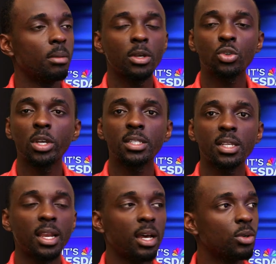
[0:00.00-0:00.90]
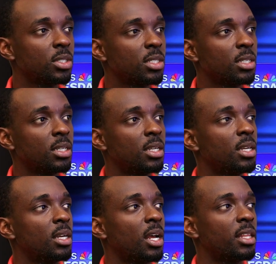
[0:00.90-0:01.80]
make sure it's allowed,
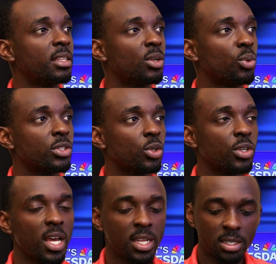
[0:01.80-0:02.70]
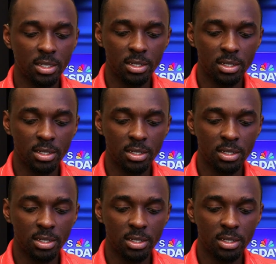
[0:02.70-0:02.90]
and then once you're done,